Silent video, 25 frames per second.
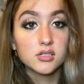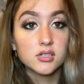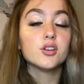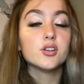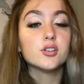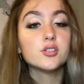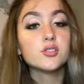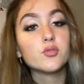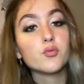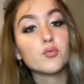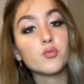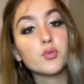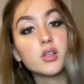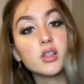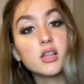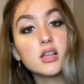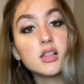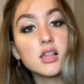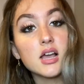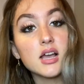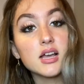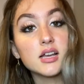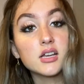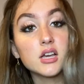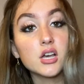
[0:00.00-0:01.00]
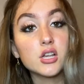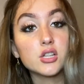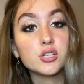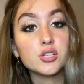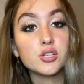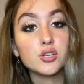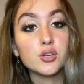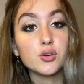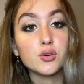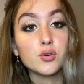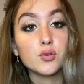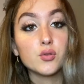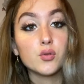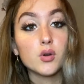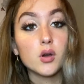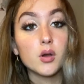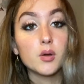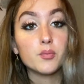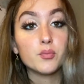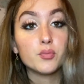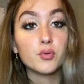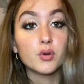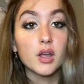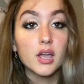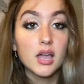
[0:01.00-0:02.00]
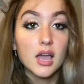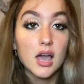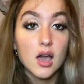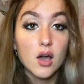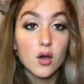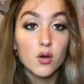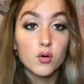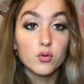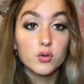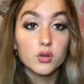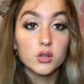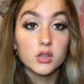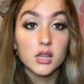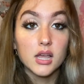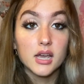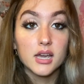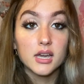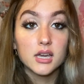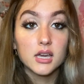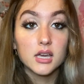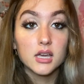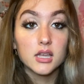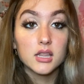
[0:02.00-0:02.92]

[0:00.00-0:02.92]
They really like to bring out like